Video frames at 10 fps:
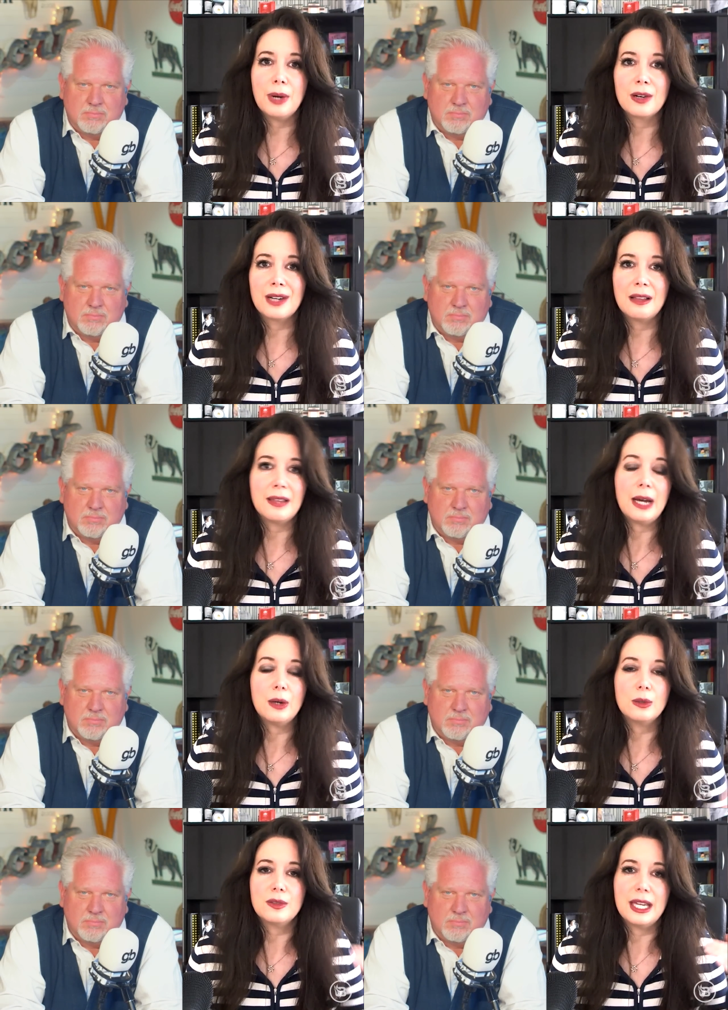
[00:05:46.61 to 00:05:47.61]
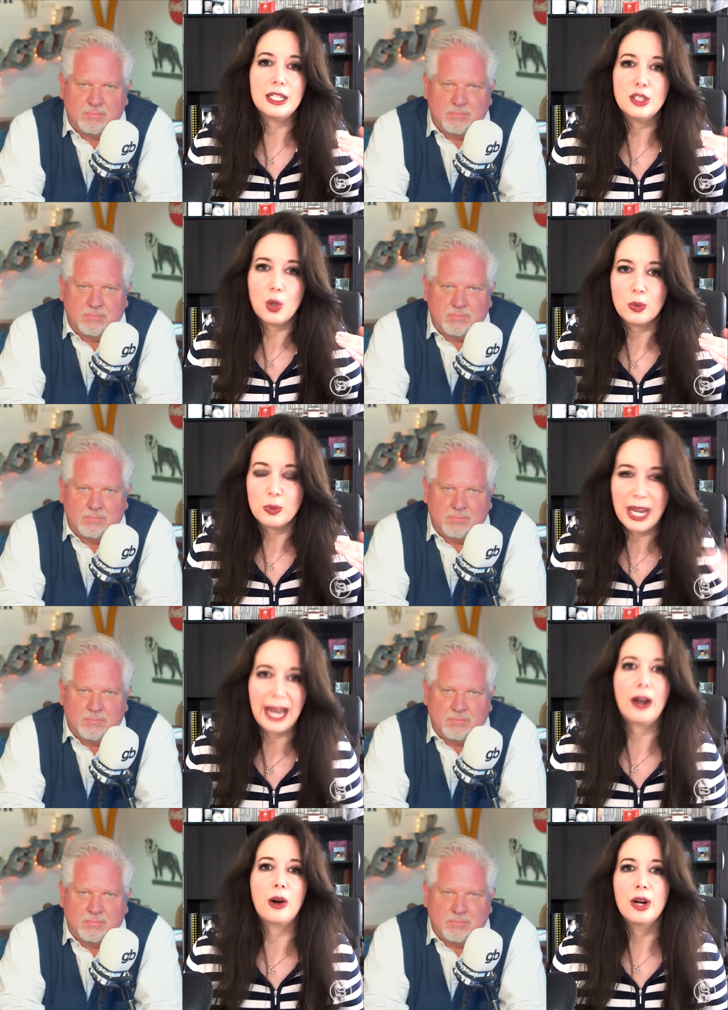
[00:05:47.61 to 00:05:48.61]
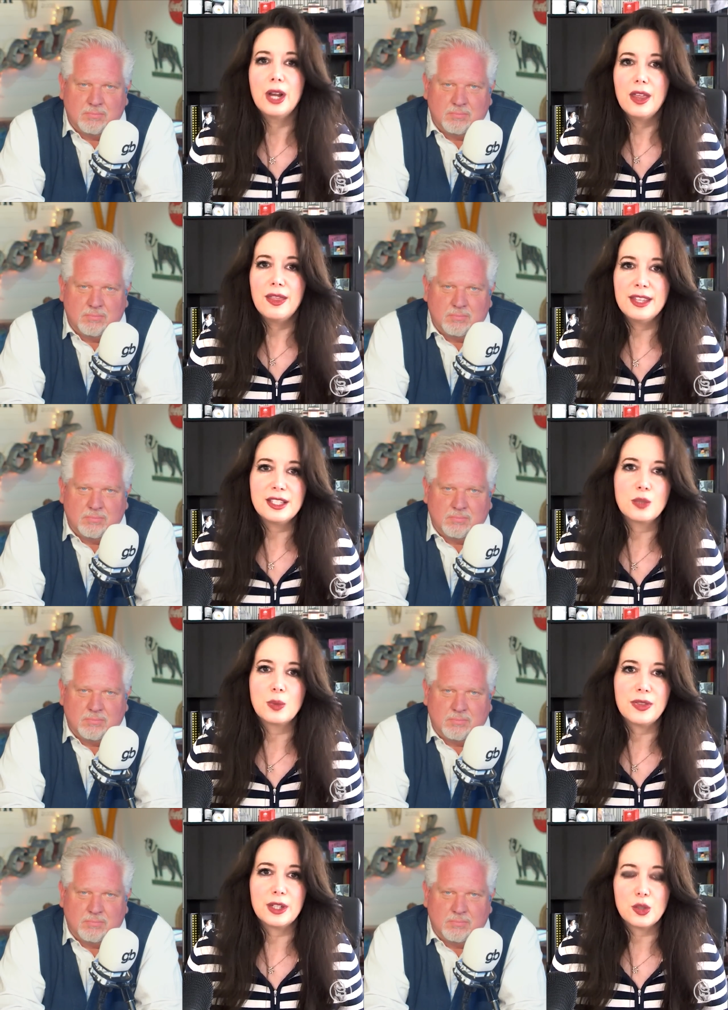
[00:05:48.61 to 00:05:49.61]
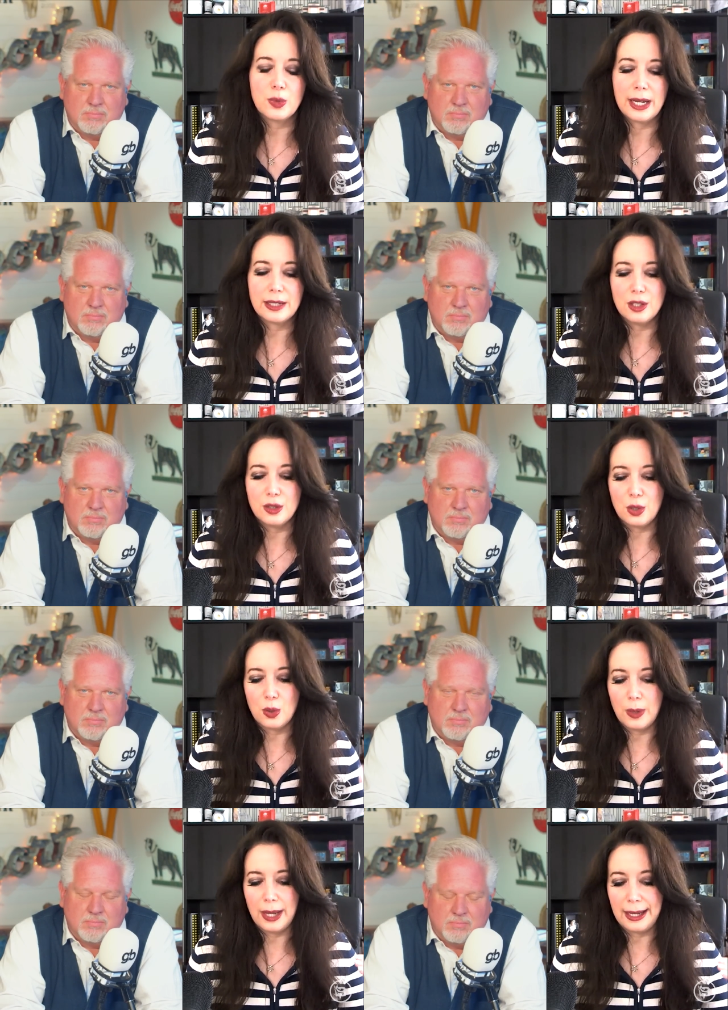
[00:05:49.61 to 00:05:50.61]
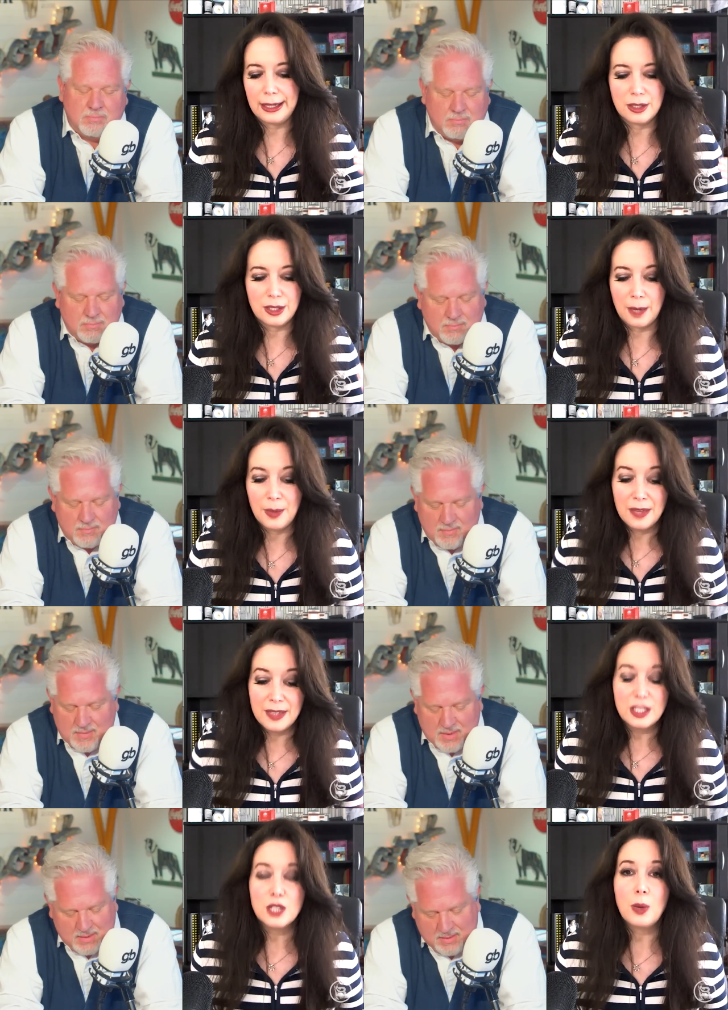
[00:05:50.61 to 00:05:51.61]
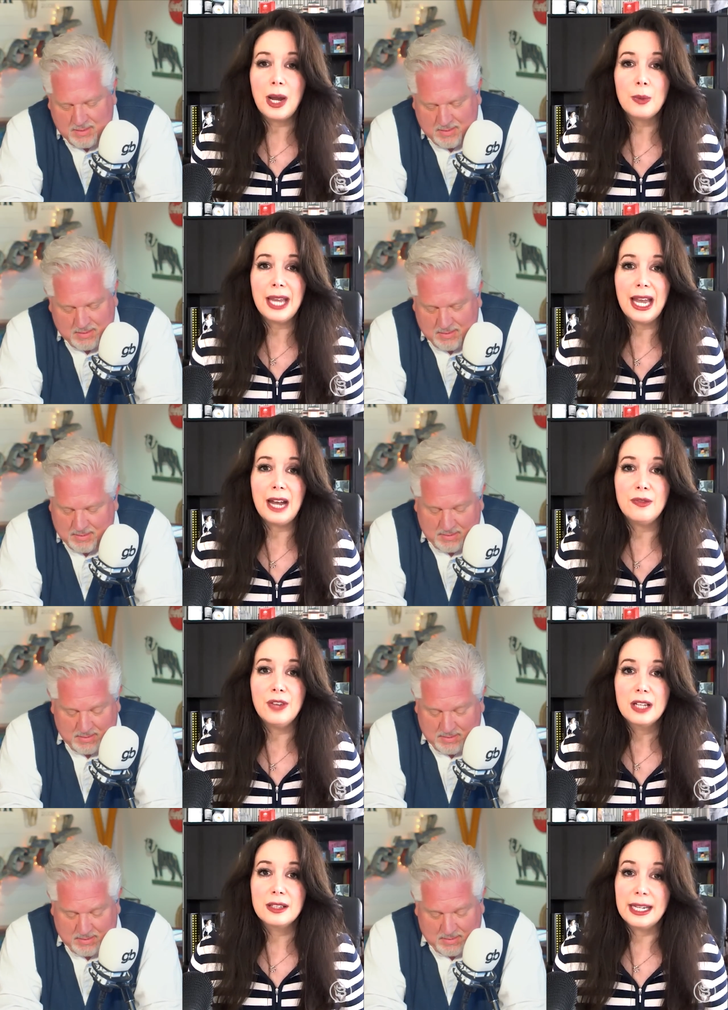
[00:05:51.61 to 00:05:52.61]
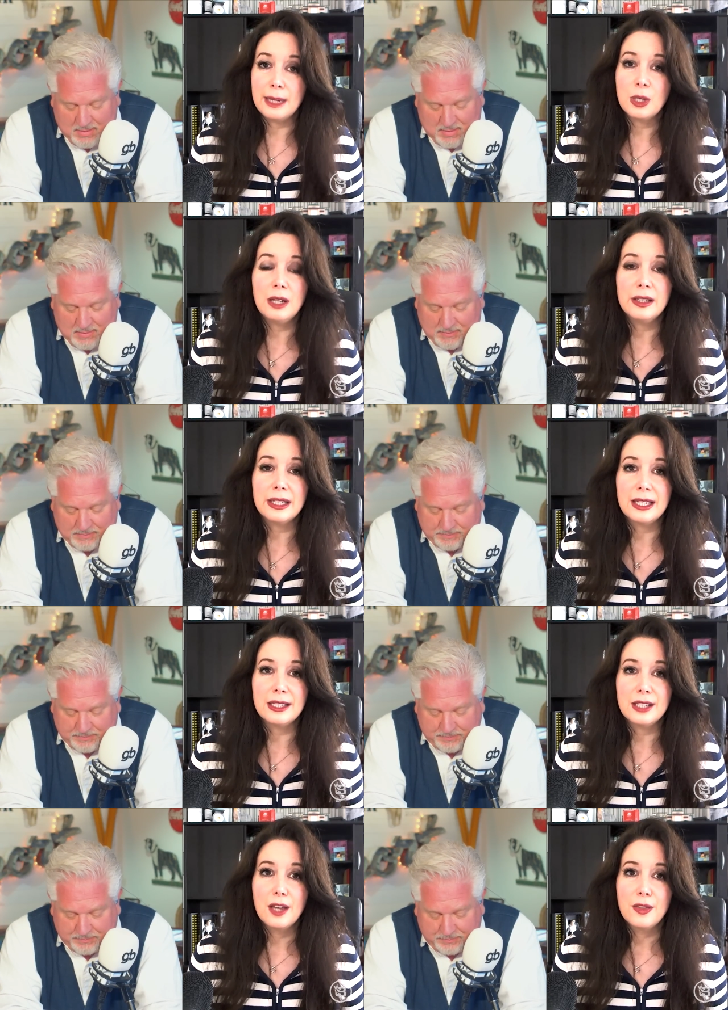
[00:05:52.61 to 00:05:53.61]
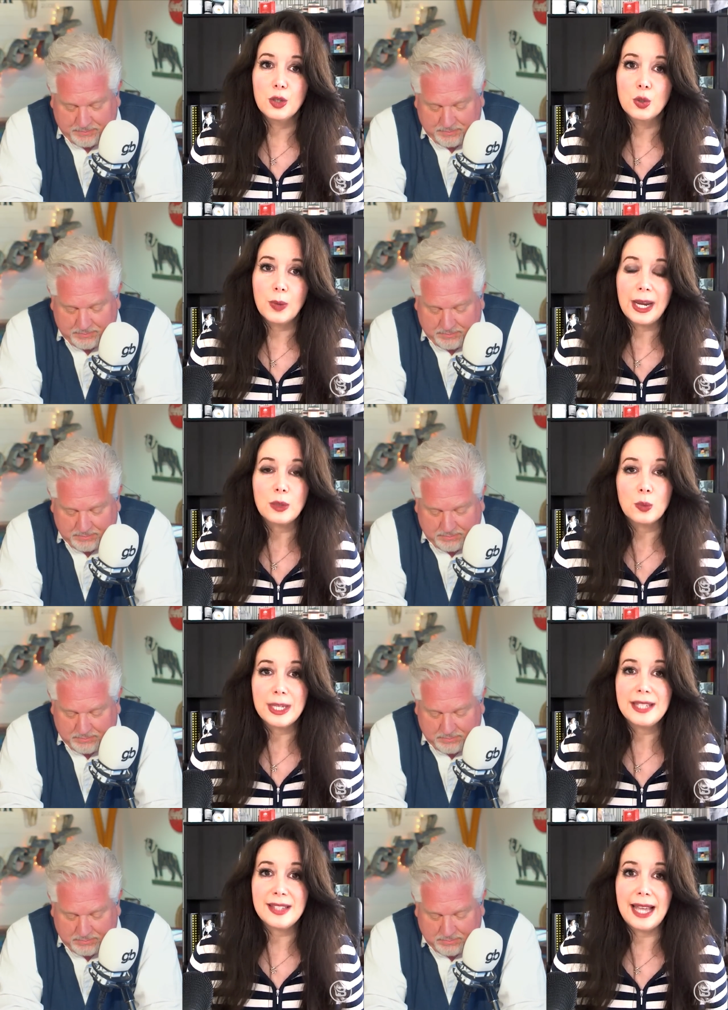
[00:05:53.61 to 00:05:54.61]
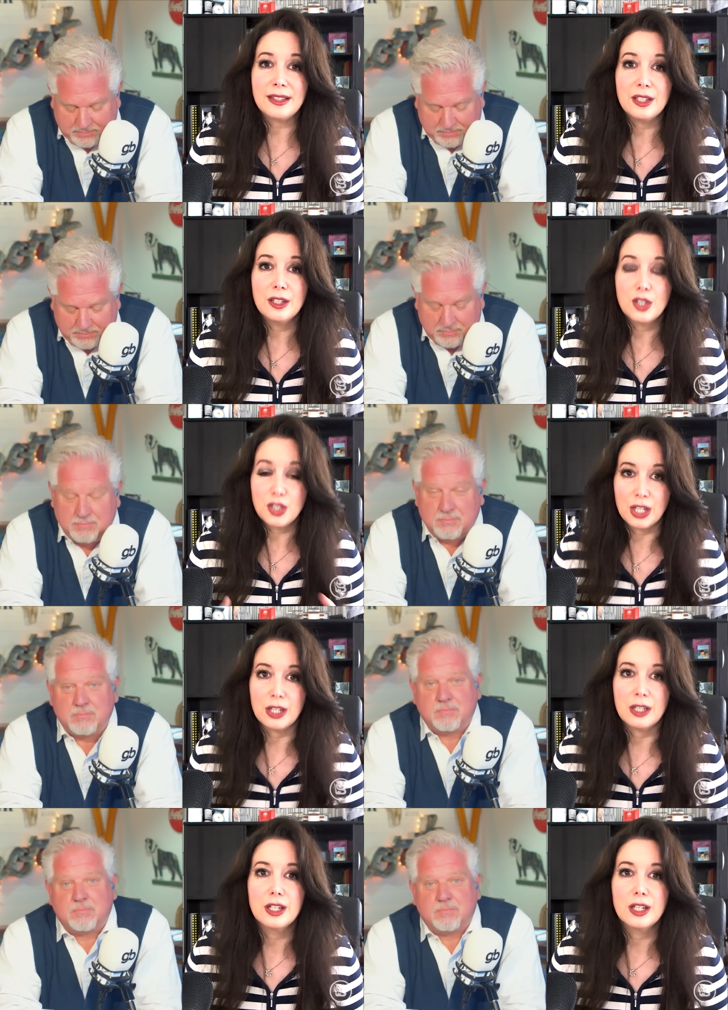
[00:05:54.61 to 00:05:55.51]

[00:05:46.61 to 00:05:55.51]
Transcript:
Speaker 1: part out loud. They don't care. This is what they're trying to do. And uh, this is why we have... and I'm calling it the Great Reset-tion.